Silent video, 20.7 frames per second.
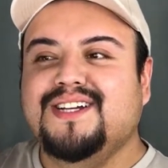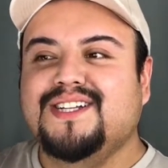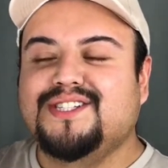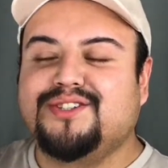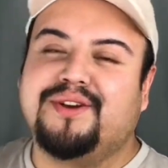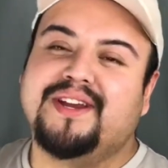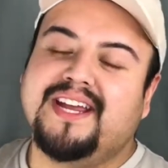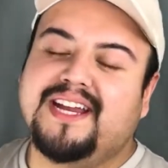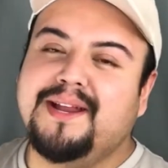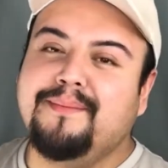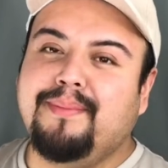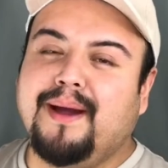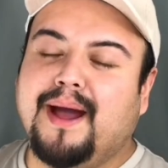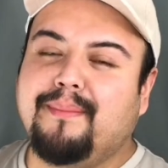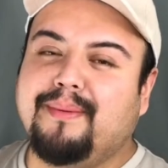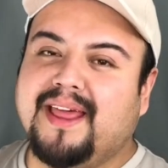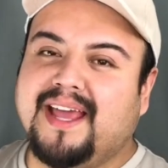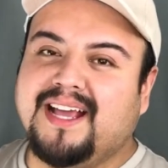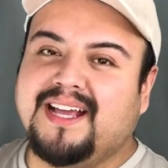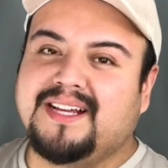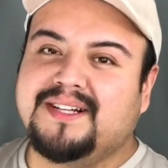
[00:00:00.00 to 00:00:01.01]
drinking in
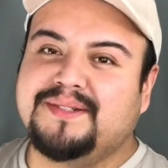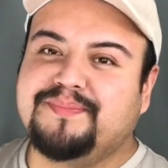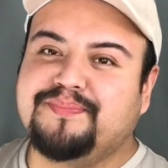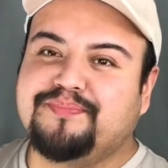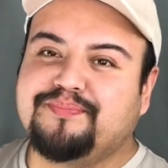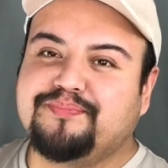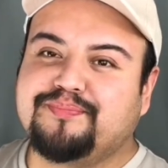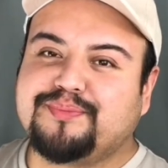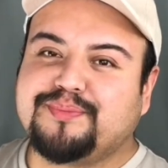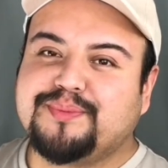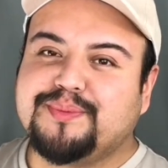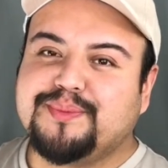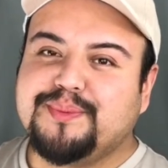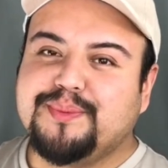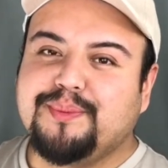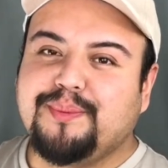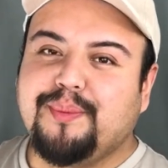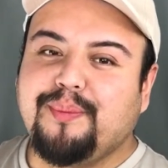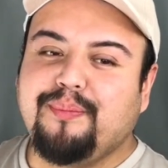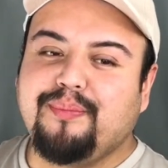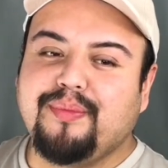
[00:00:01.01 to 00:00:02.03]
public
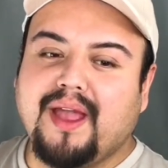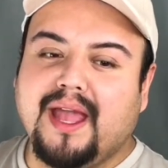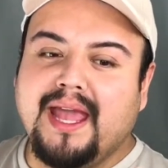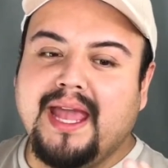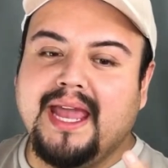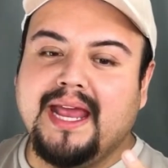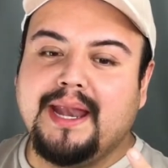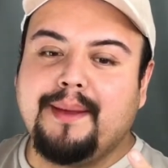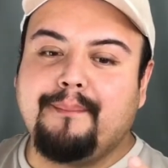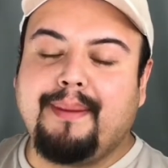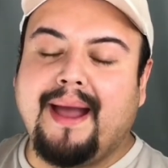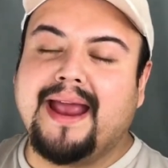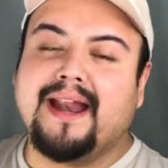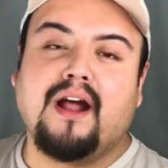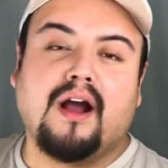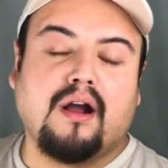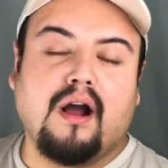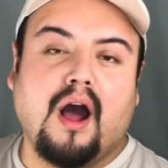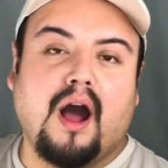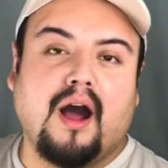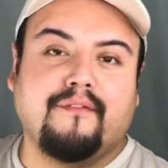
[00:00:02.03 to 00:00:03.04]
and buying
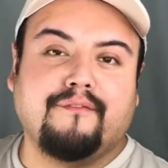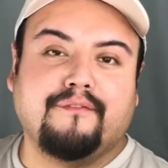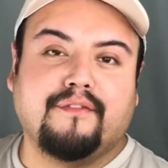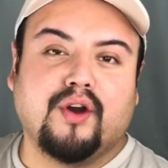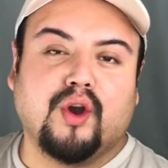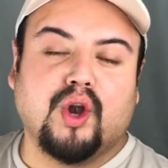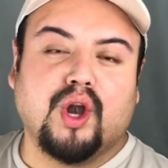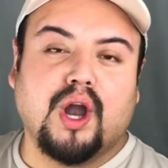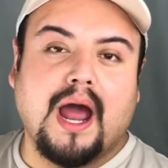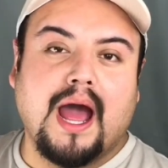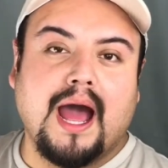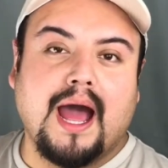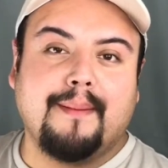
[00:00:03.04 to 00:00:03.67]
alcohol for